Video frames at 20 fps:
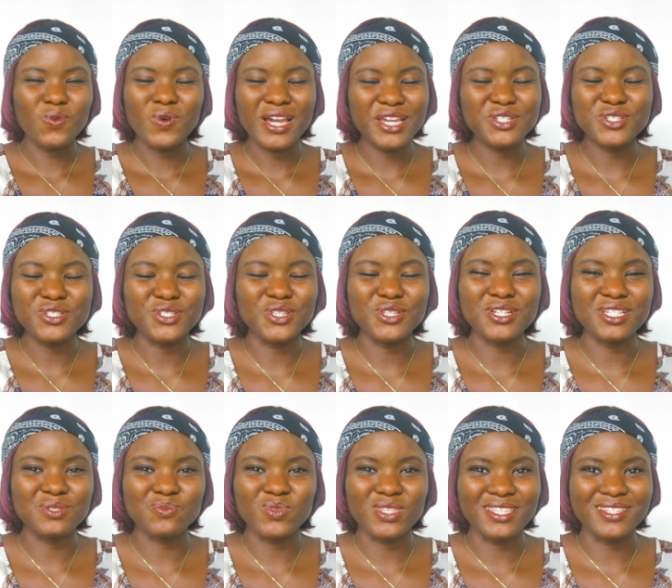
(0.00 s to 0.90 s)
why should
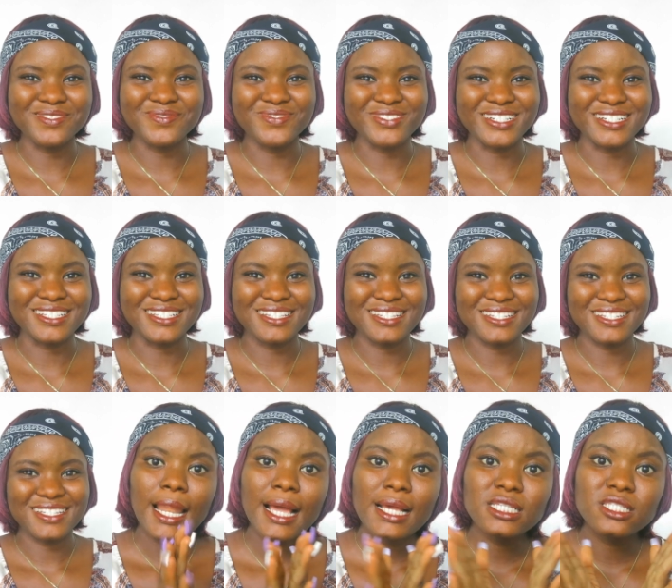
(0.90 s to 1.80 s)
yours be
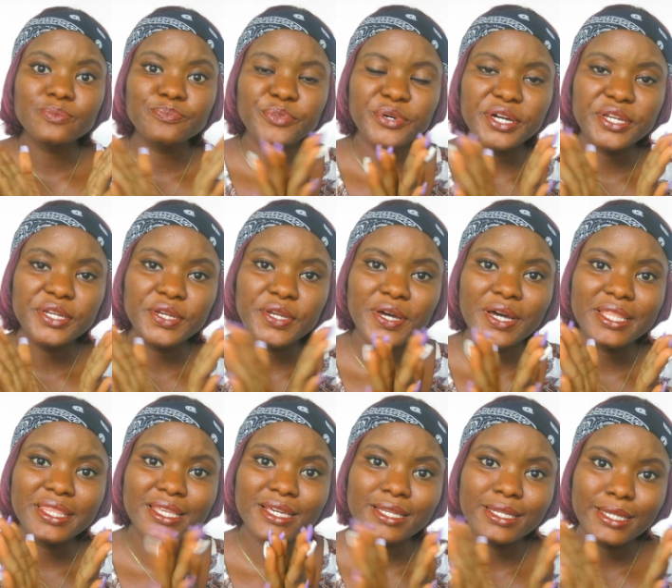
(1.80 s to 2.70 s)
different? Last but
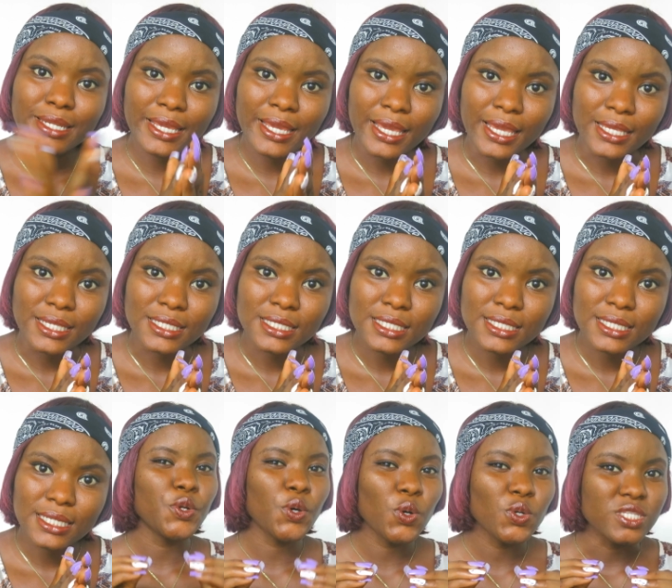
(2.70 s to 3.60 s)
not the least,
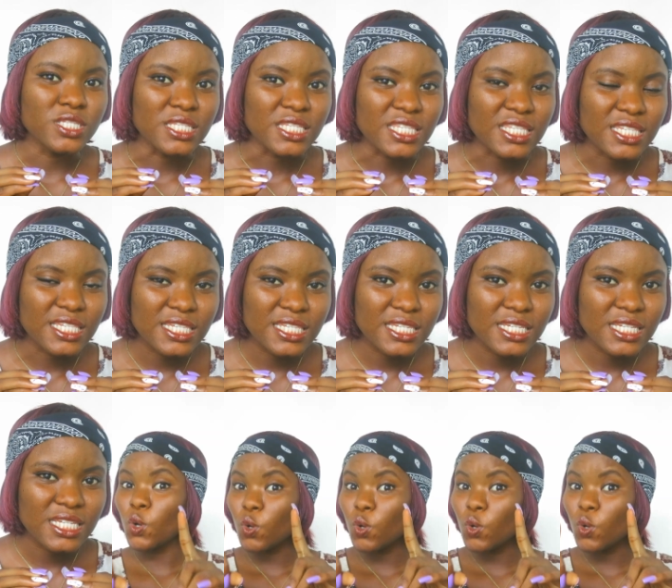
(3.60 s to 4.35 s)
don't,